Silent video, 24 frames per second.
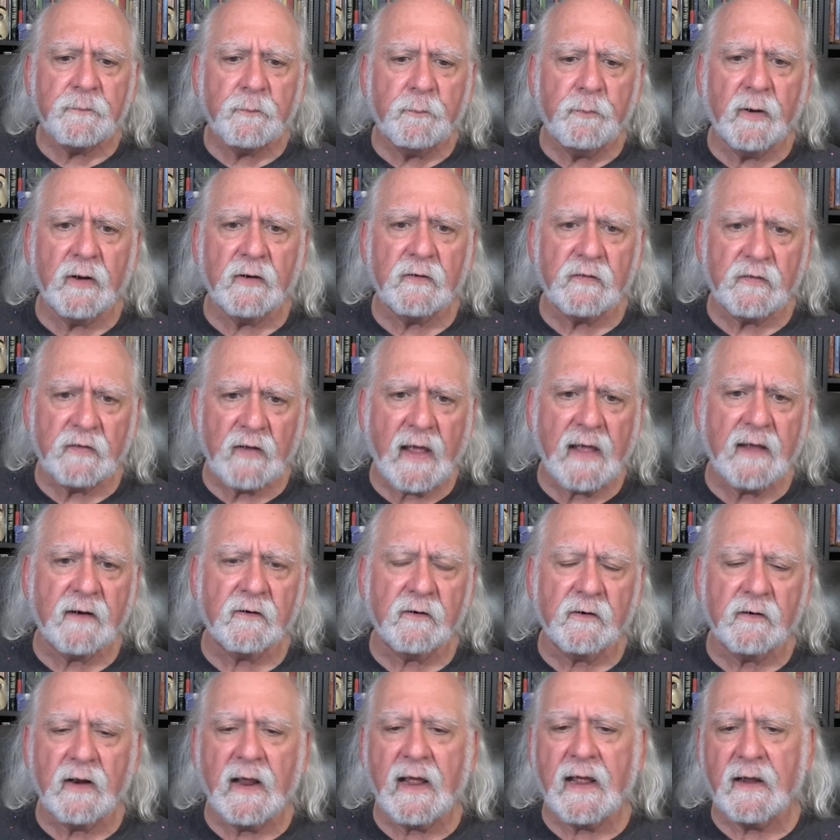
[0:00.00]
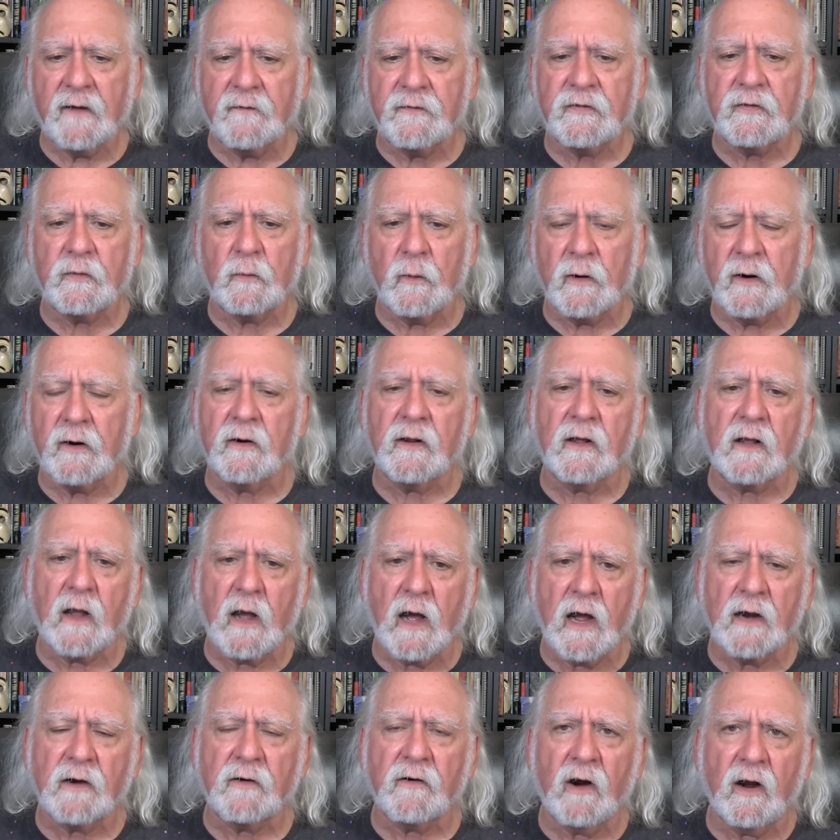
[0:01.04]
but Saturn half square to
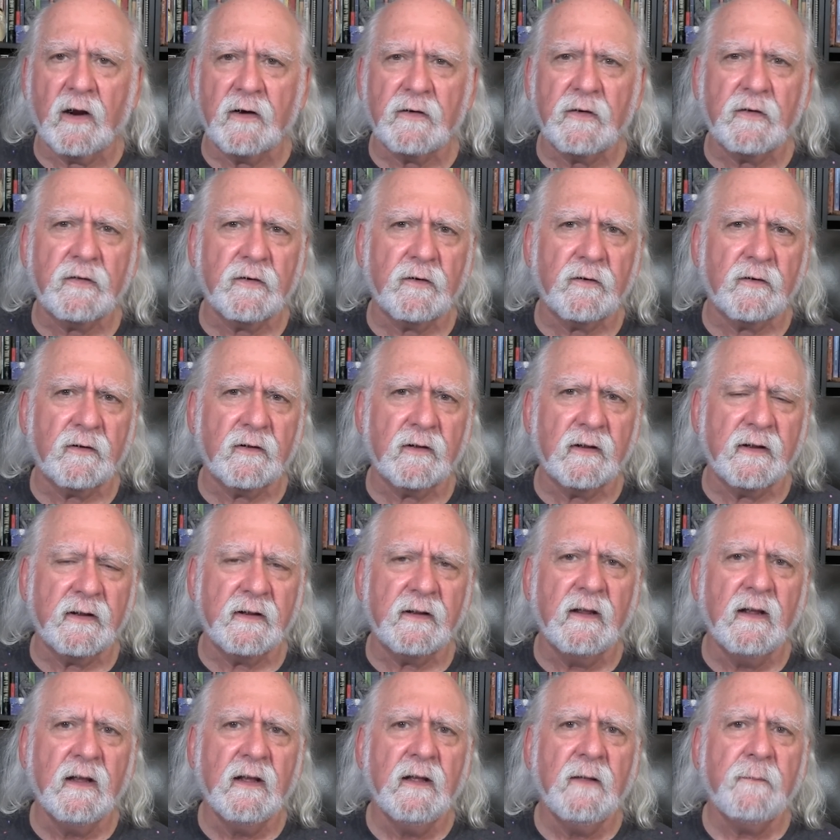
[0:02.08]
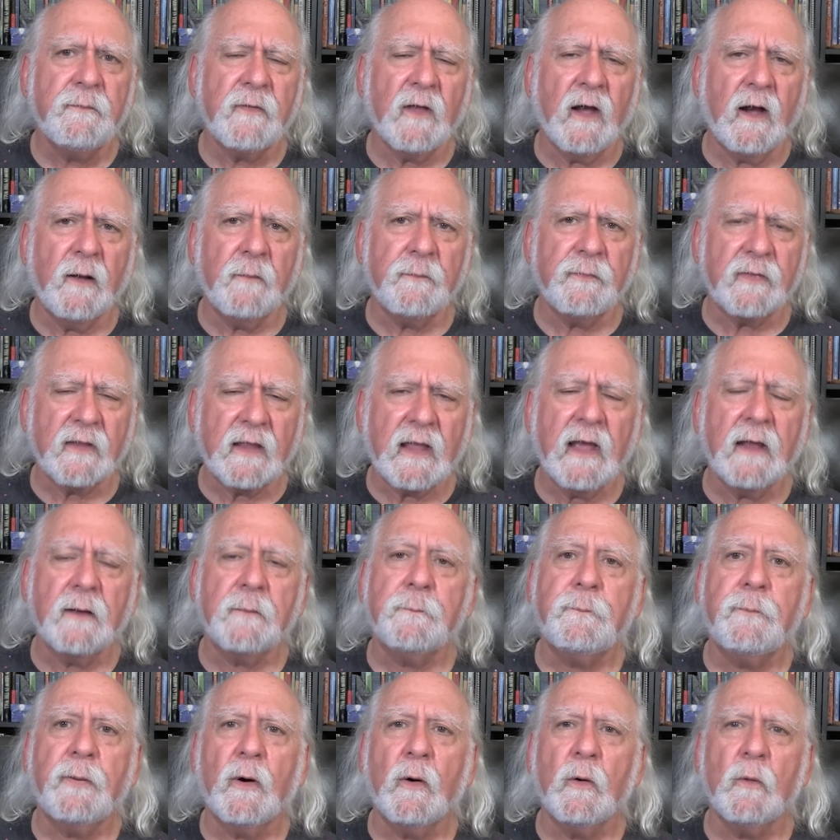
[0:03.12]
Chiron certainly um,
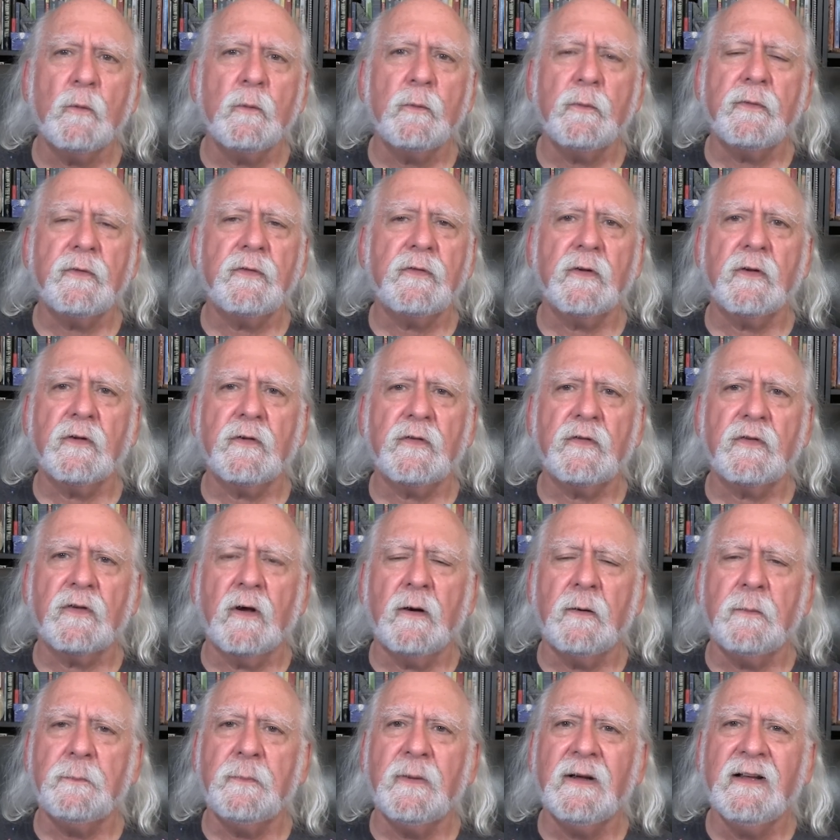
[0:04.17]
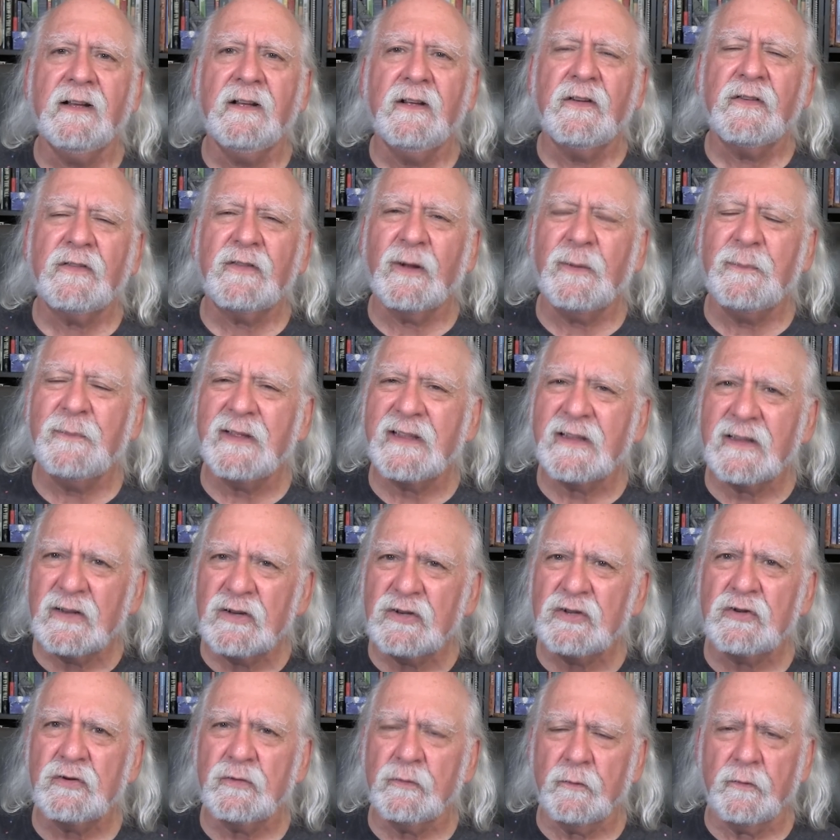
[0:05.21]
can pose some some
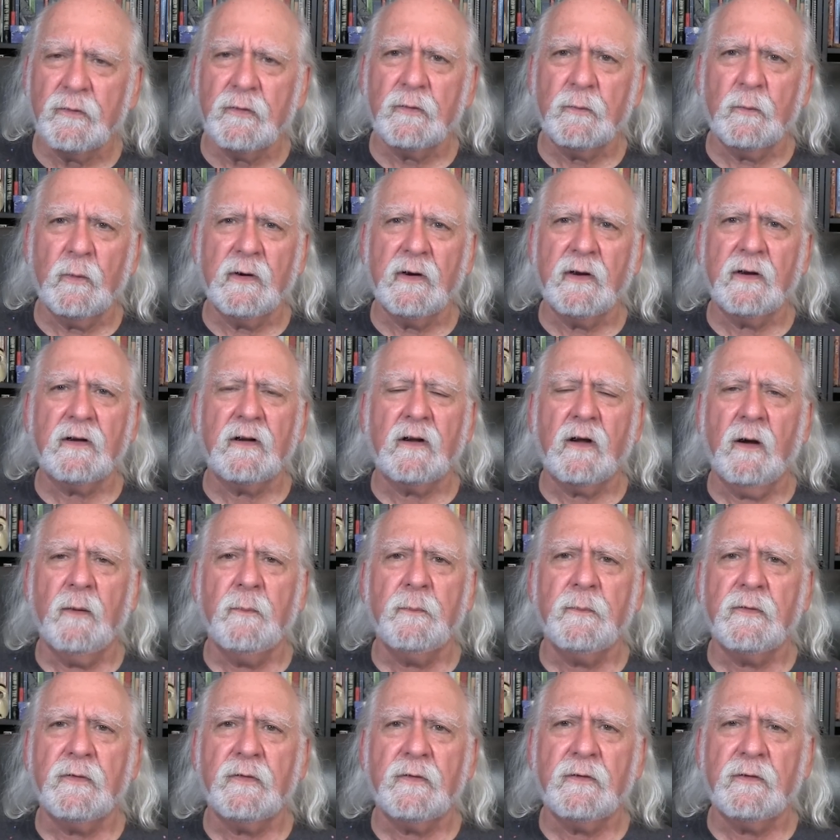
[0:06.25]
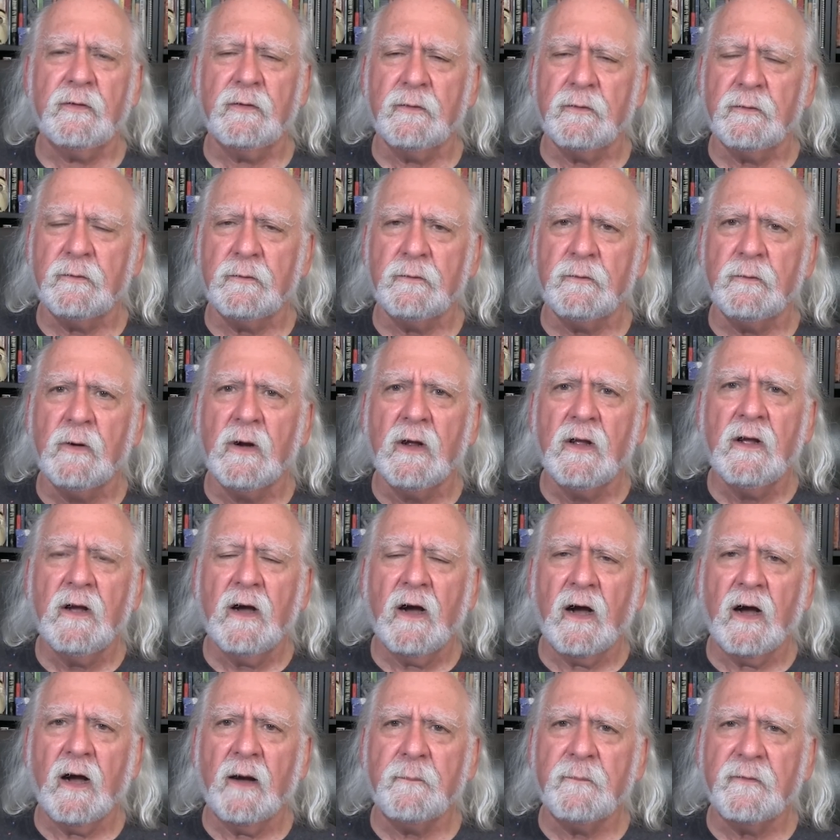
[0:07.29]
issues when it comes to
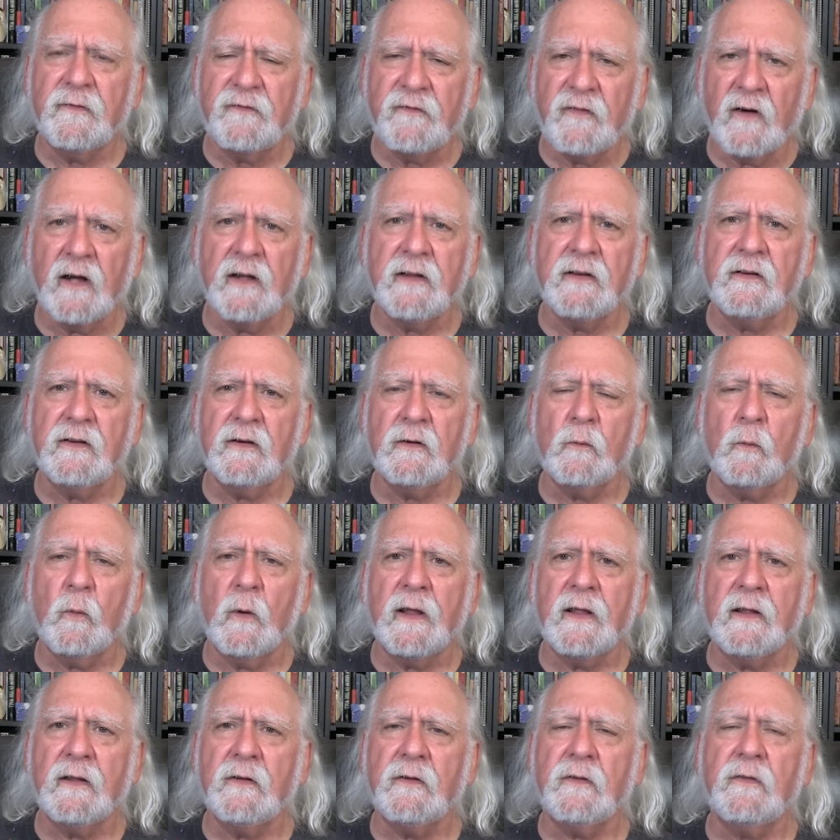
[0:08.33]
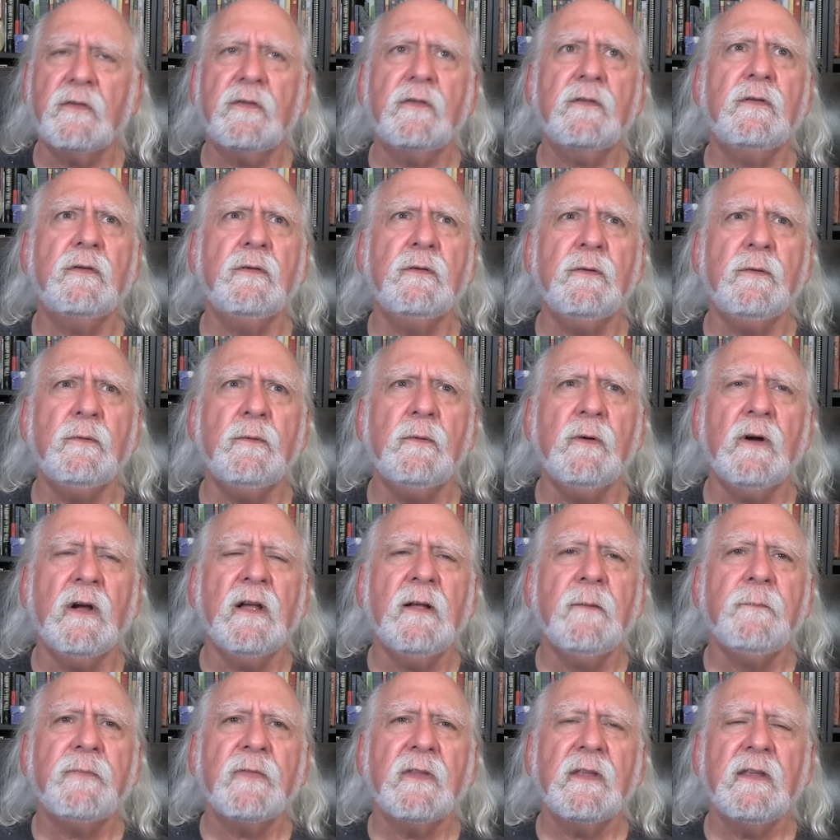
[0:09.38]
um, finding ways to
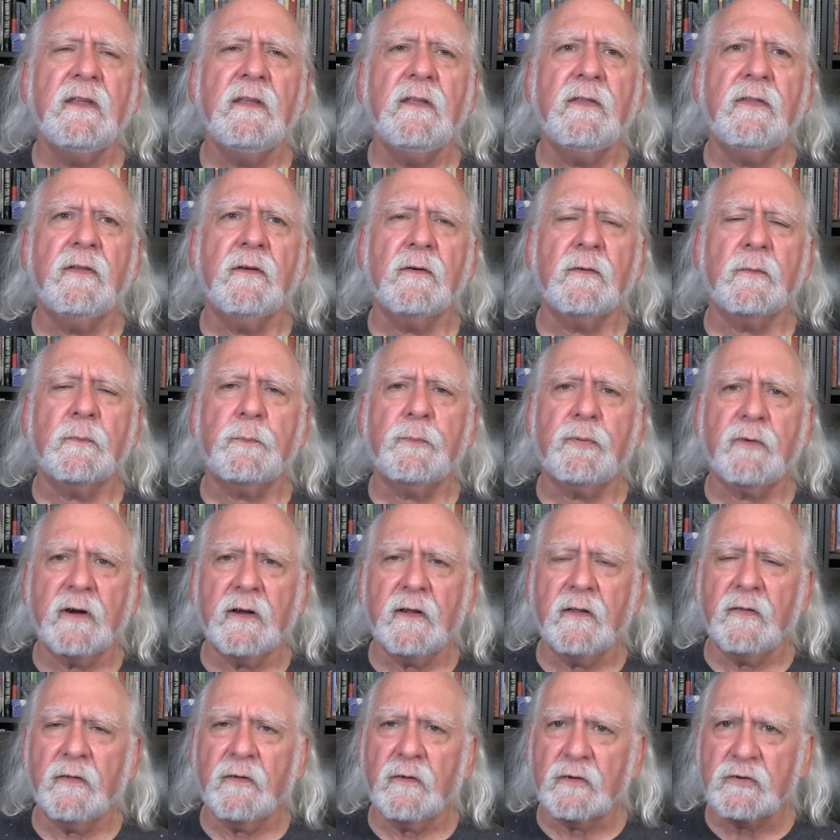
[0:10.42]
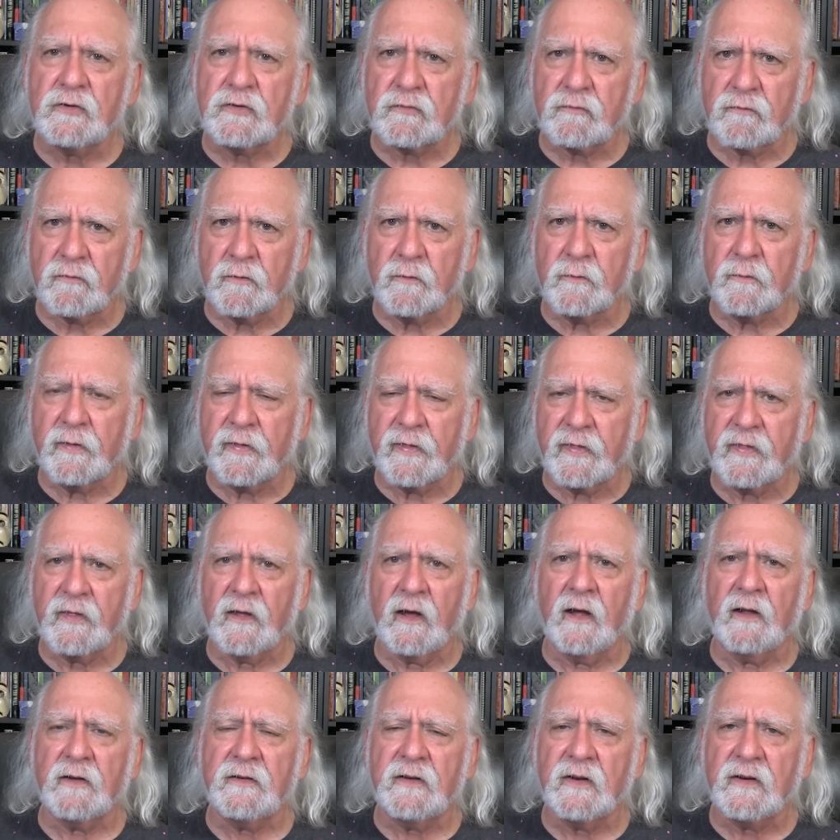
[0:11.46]
either bring the truth
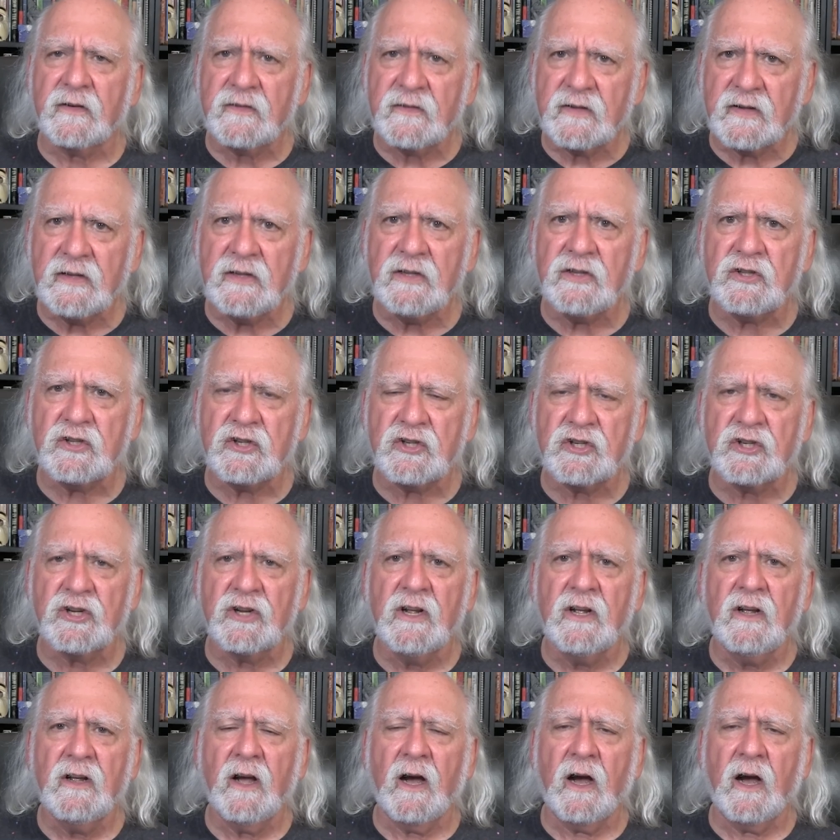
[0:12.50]
uh, to teach,